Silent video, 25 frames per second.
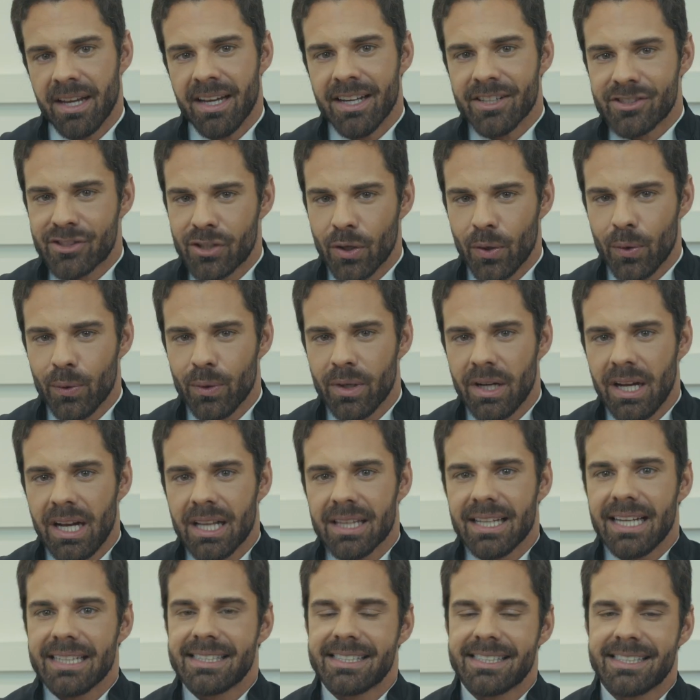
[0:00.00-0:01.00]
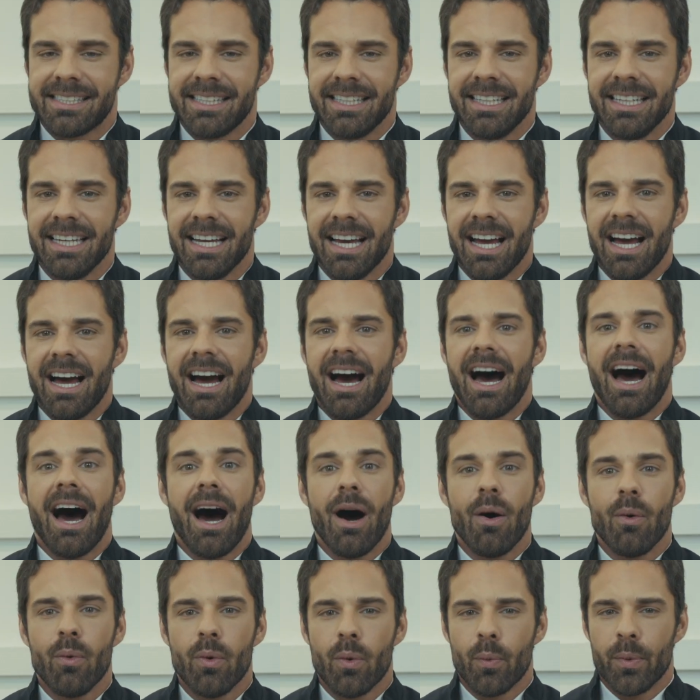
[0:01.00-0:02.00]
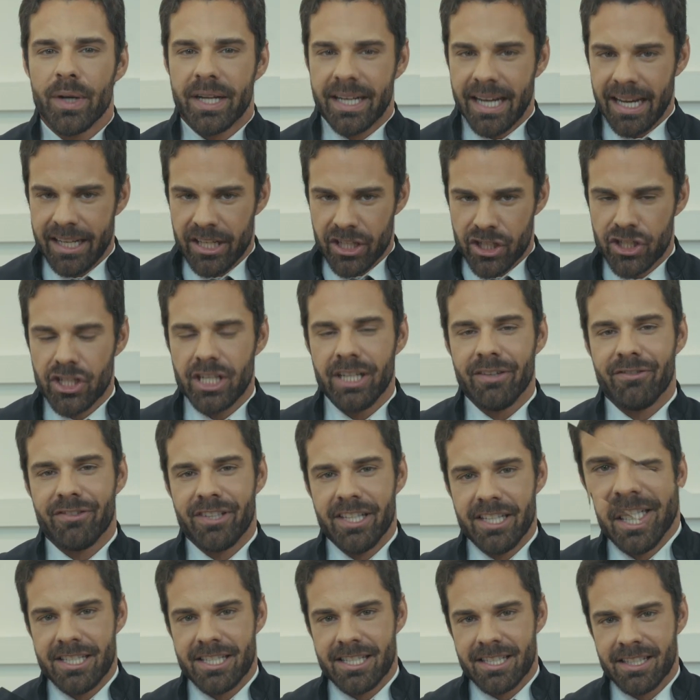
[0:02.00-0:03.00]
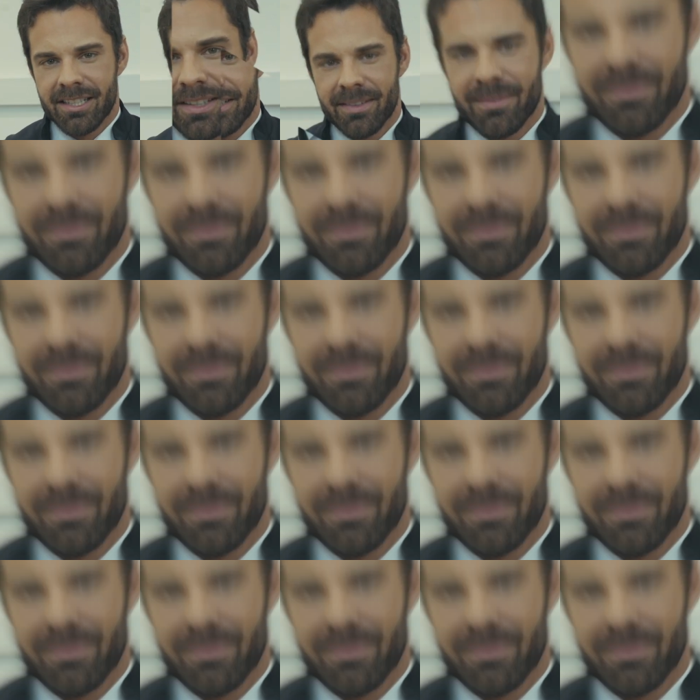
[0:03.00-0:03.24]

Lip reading: So, let's see how we can achieve this.